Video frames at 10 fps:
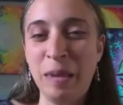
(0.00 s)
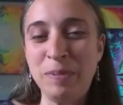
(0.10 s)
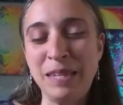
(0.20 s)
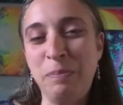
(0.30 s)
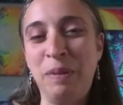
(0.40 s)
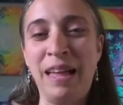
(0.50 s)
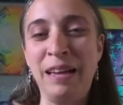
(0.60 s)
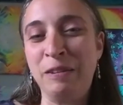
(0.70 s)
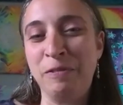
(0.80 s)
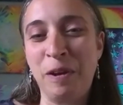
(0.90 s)
keeps us
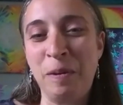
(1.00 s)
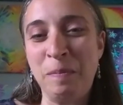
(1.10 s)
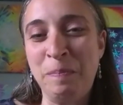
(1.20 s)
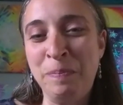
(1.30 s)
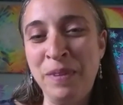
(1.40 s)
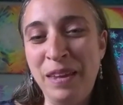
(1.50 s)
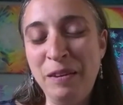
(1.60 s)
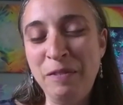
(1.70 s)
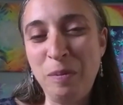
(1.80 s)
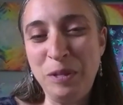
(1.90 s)
blocked from
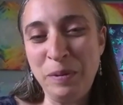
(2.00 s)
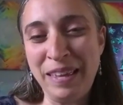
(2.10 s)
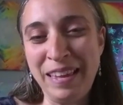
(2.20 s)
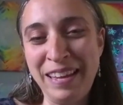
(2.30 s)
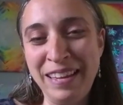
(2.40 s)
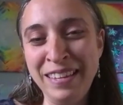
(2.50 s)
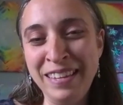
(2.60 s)
doing that?